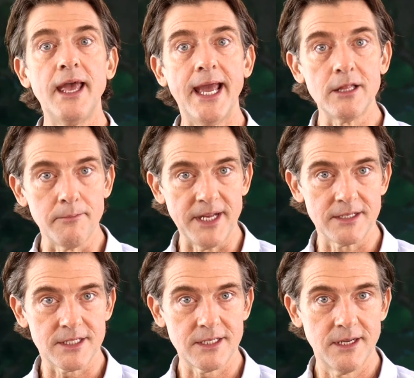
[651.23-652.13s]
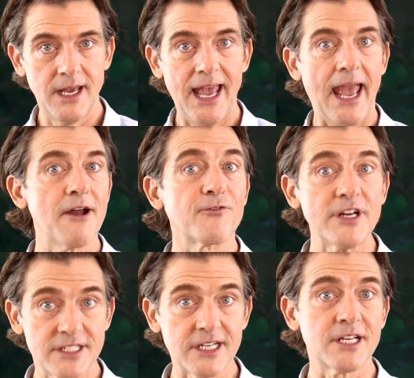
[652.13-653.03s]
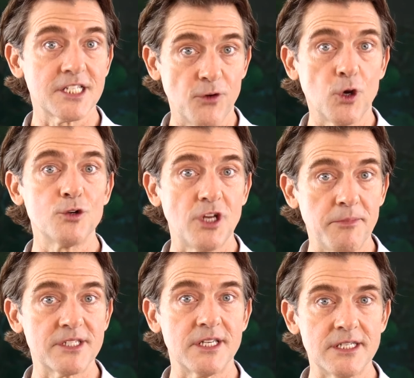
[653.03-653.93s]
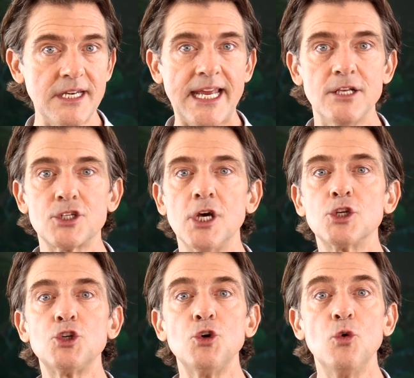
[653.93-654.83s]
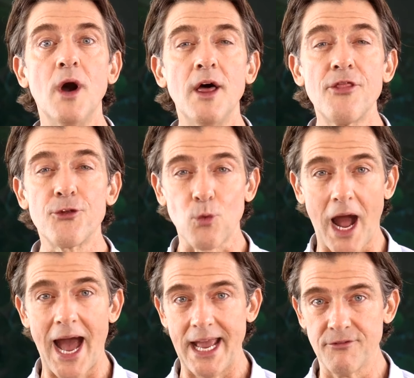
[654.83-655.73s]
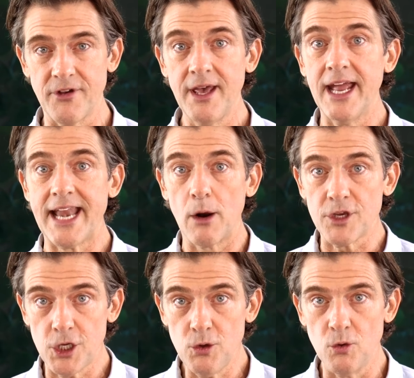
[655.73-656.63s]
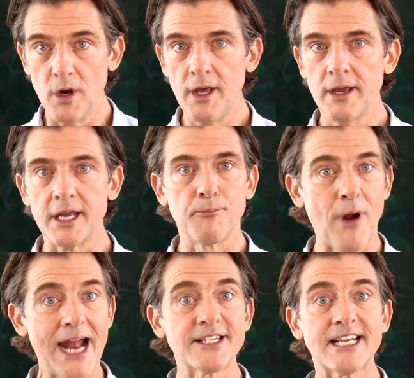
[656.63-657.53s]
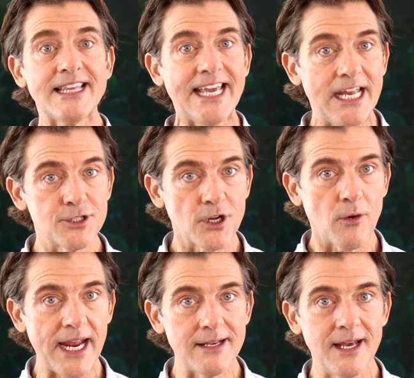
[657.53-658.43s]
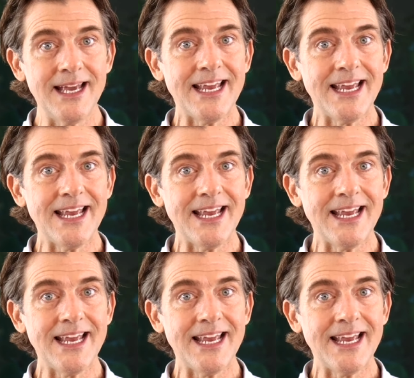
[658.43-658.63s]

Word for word: elements every successful coaching business needs to thrive and how you can practically integrate